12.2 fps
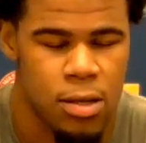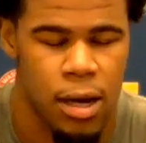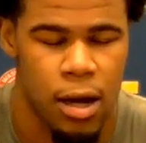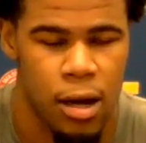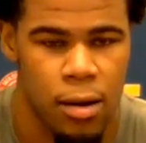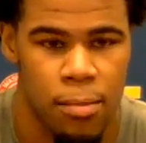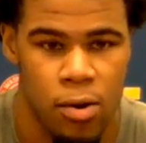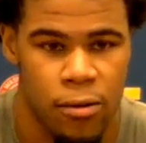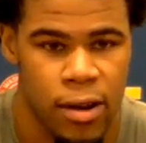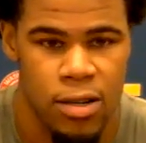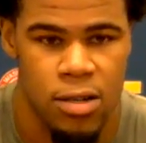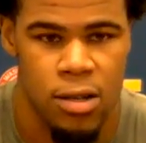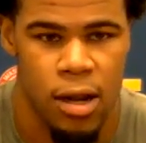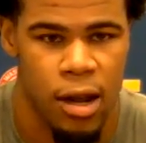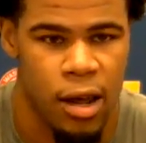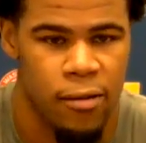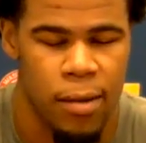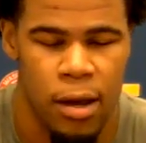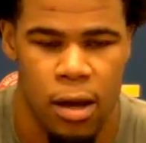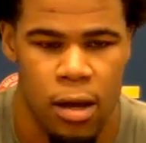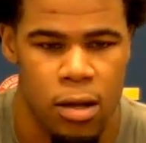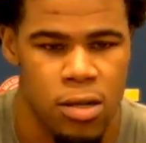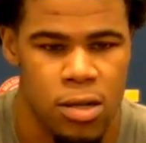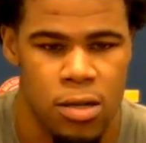uh, motivation that he gave me
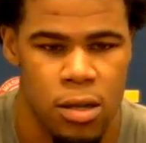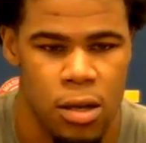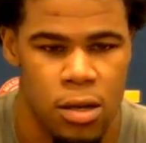and just